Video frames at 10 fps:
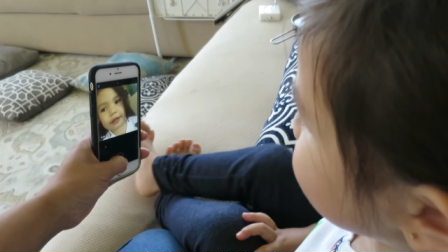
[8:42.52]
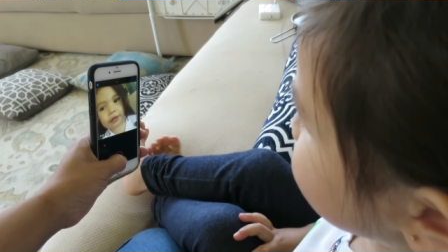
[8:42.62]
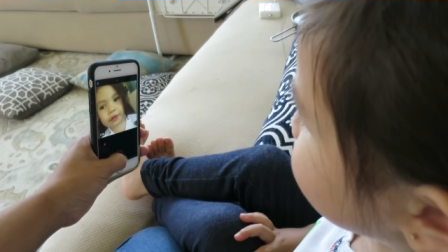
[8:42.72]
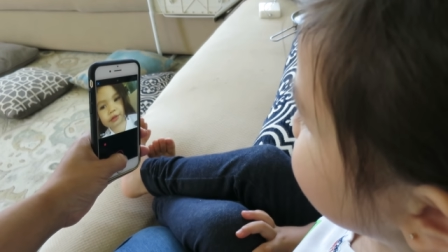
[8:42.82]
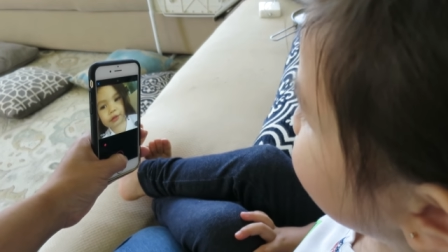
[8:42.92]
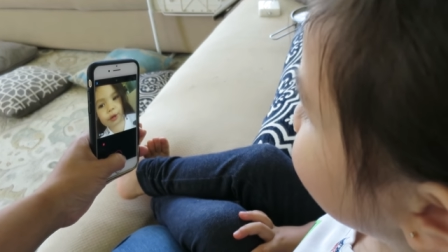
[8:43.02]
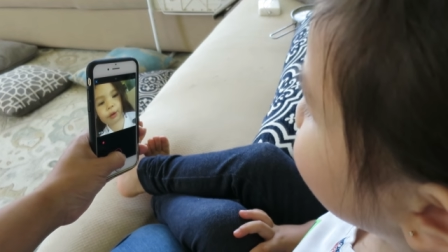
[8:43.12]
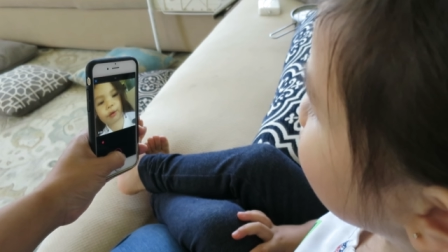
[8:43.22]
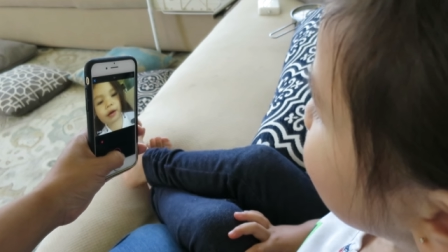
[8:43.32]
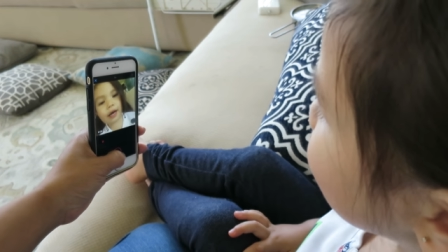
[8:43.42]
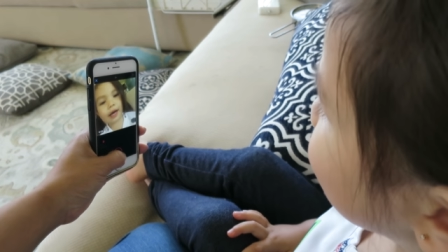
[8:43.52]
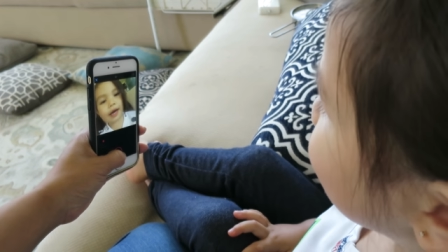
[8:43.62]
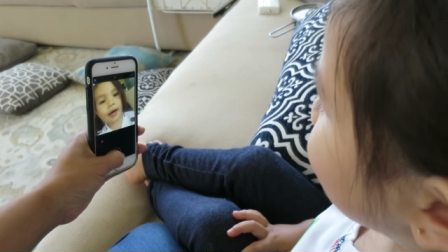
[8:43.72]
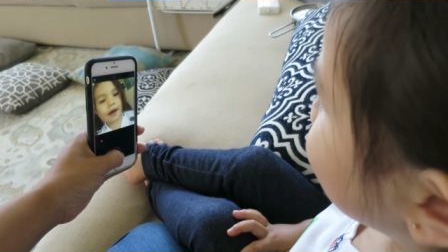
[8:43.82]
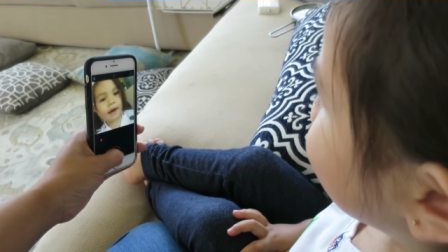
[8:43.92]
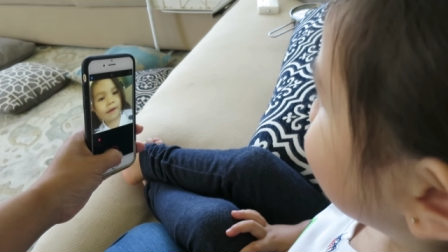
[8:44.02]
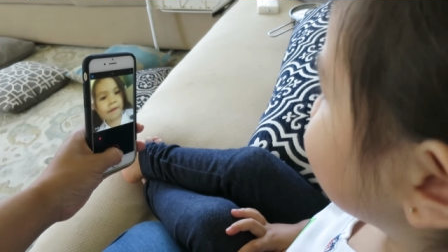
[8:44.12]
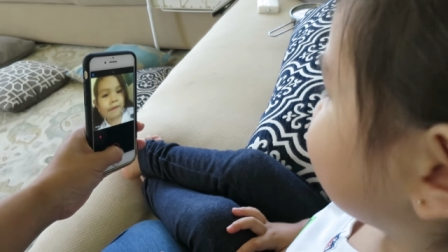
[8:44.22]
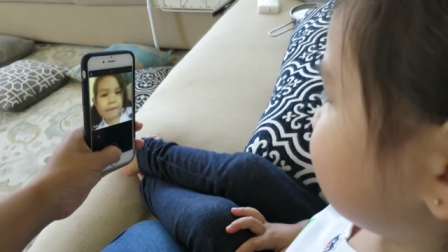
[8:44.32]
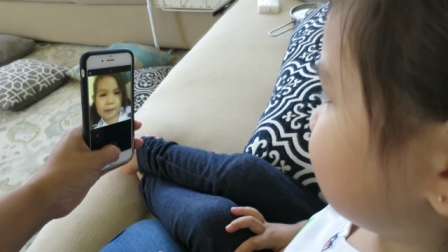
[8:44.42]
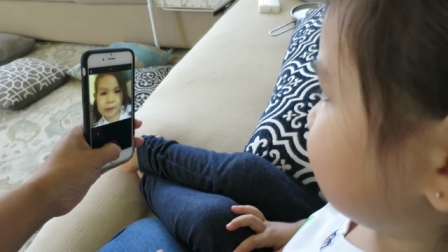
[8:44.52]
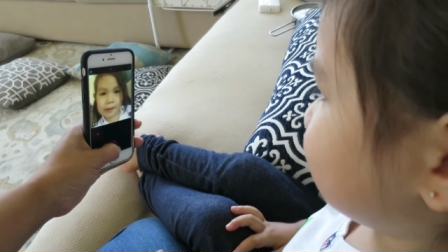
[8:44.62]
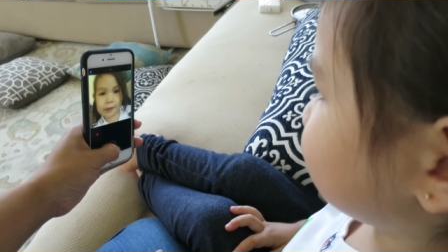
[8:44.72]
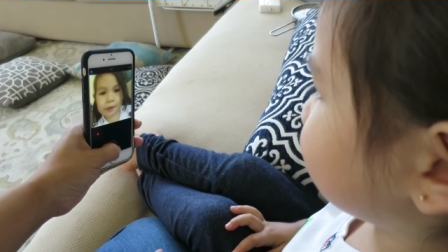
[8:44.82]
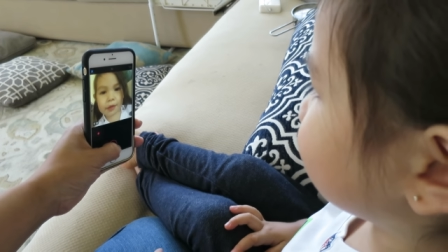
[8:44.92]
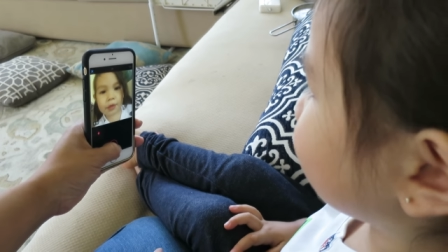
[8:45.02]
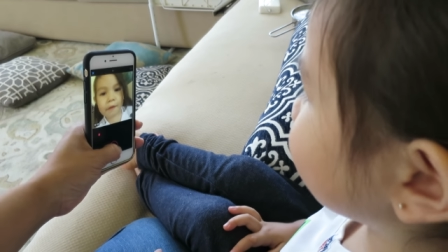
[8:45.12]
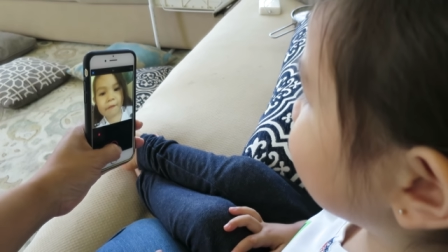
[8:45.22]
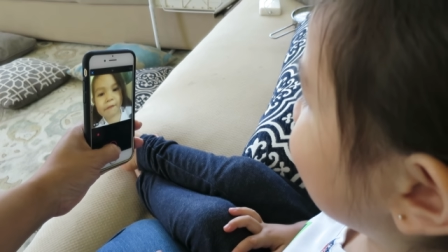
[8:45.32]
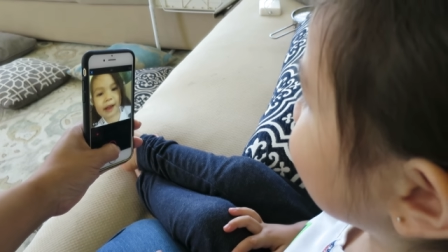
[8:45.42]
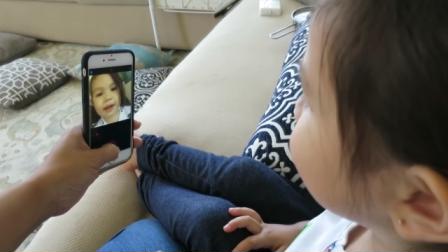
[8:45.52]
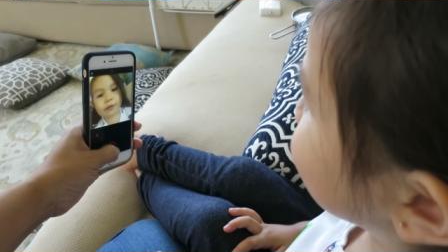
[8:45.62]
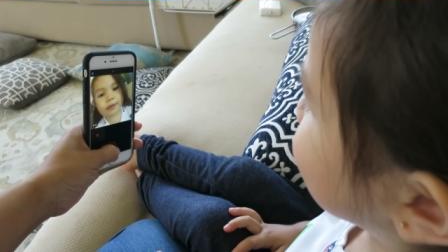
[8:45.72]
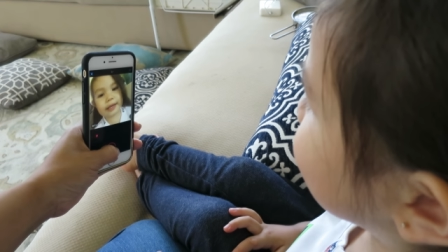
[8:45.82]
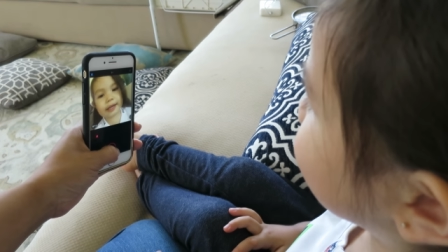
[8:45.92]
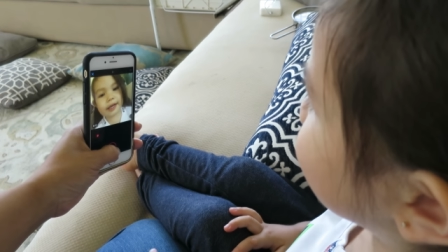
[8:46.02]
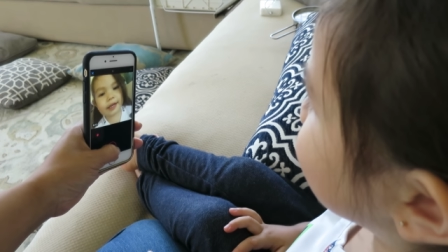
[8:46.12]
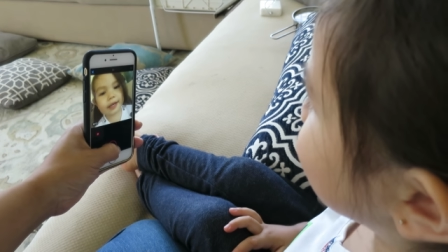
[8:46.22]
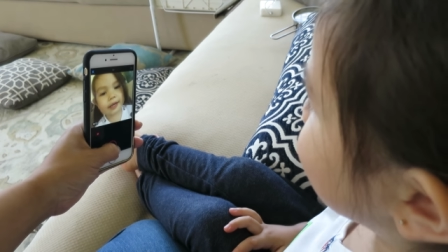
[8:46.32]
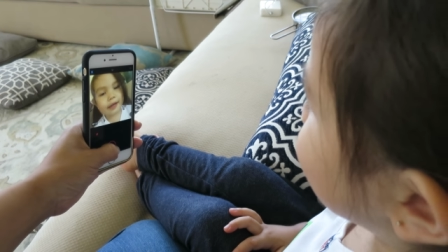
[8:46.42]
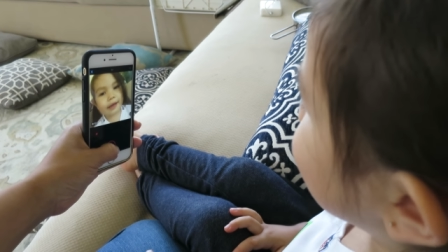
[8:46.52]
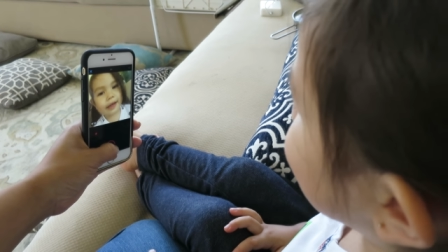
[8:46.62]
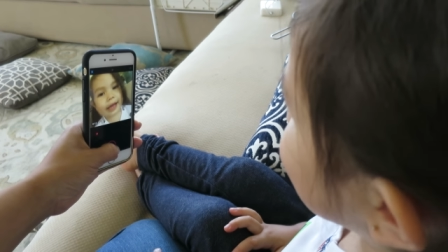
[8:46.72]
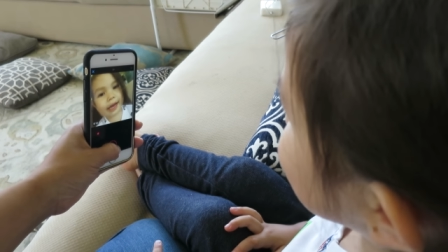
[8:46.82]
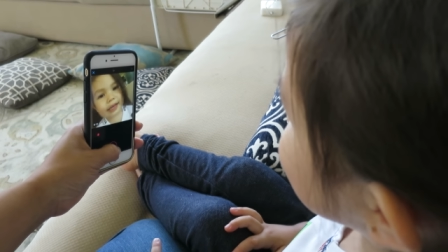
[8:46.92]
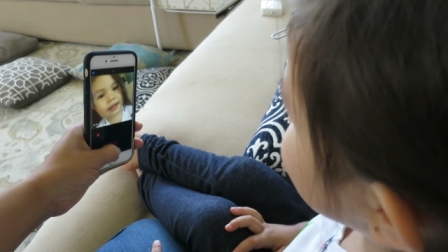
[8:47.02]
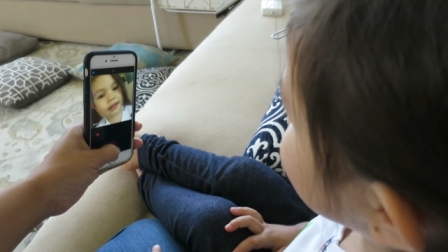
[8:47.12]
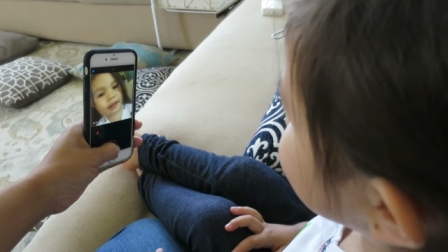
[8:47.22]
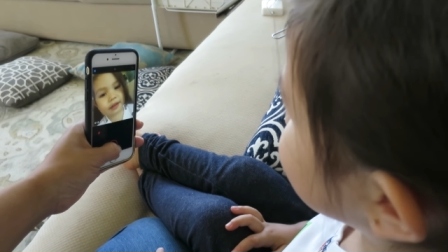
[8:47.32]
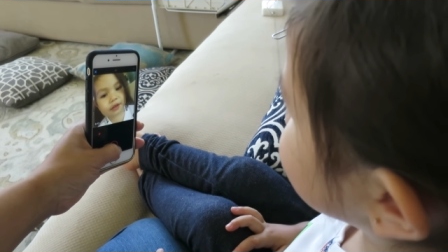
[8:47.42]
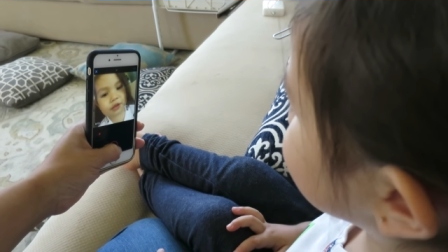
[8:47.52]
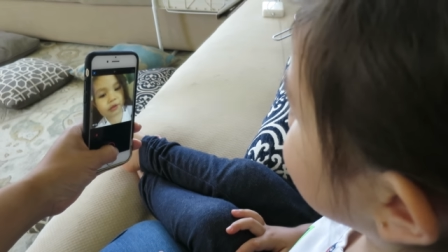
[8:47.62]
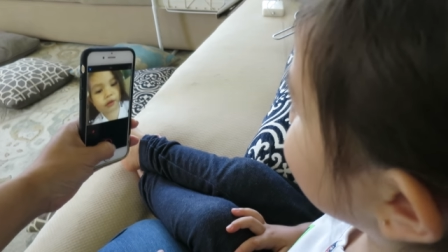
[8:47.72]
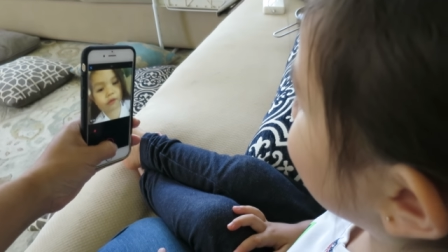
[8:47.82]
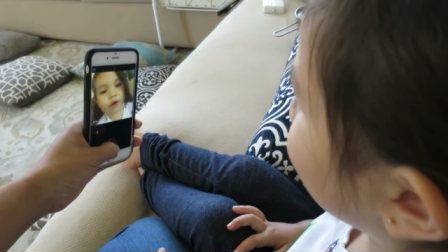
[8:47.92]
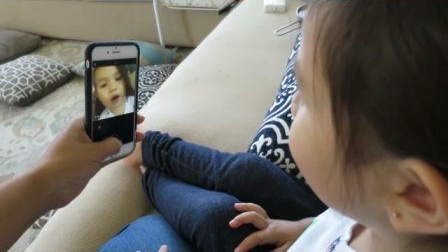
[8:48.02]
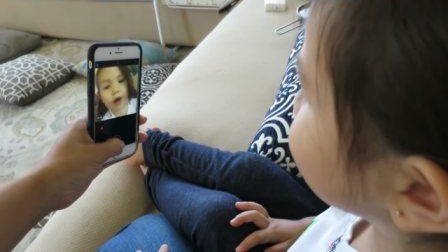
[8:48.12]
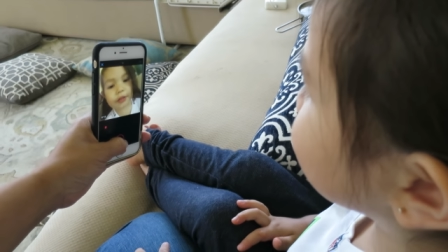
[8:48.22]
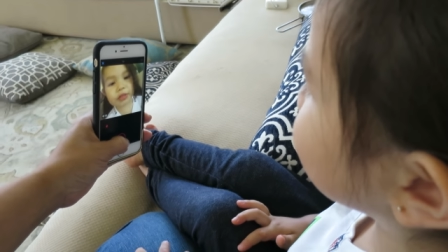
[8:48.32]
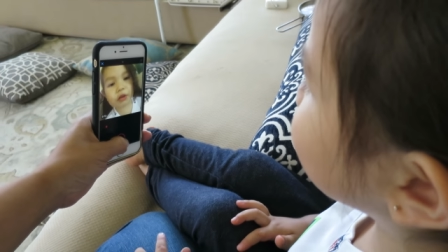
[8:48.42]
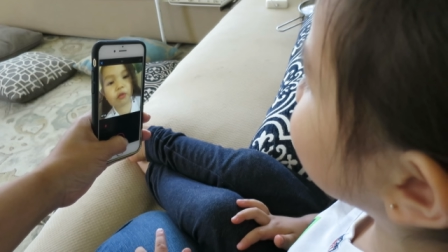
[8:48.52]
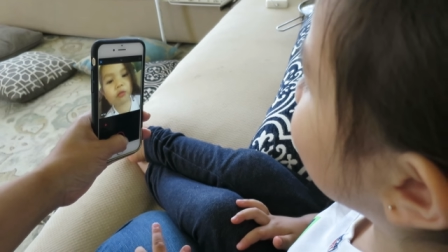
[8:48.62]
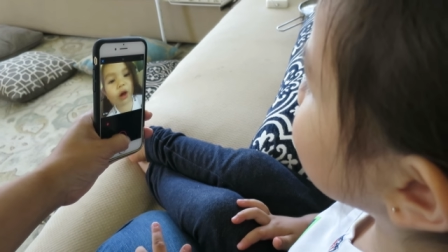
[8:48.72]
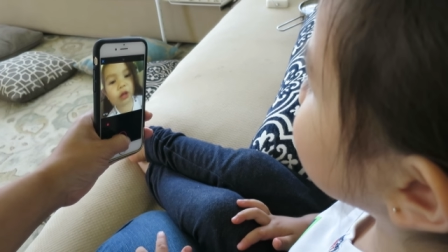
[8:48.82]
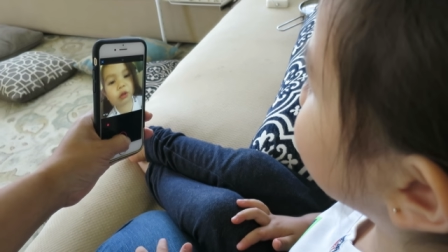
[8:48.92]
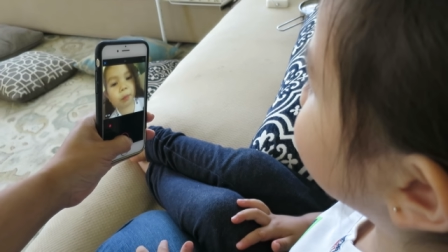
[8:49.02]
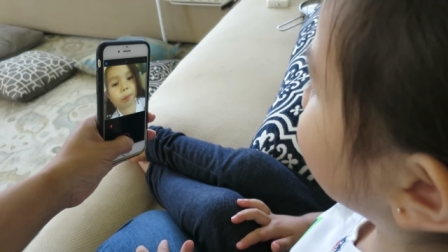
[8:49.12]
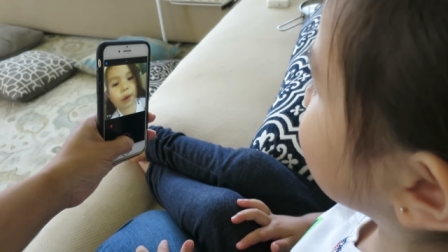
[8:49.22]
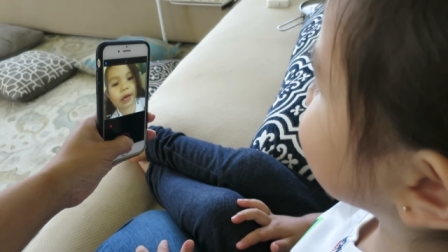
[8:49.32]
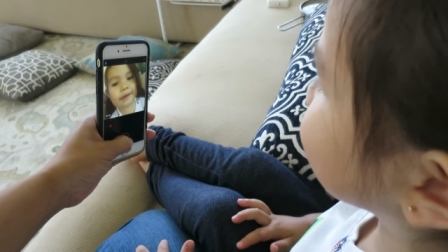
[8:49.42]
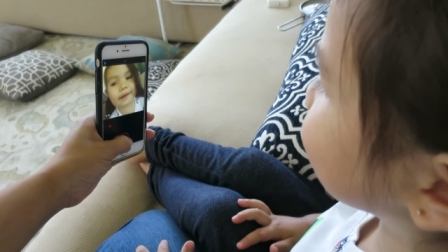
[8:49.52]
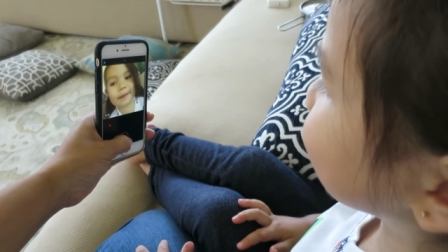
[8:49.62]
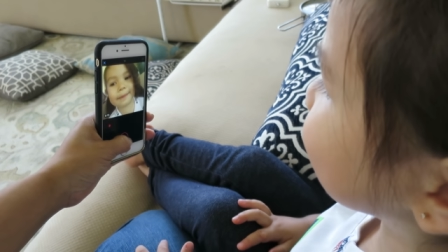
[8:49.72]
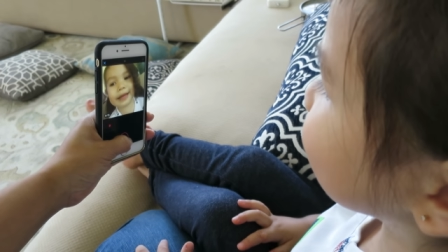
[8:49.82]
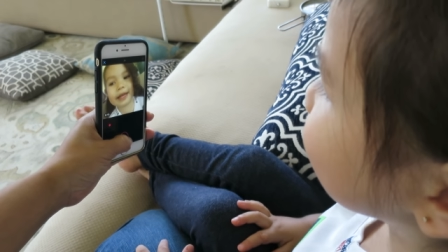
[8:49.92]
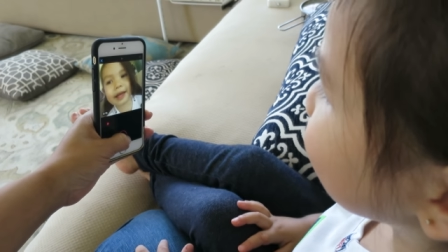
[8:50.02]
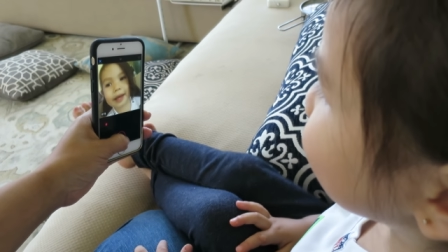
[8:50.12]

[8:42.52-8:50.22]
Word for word: You're so you're so friendly. And do you also want to play with me?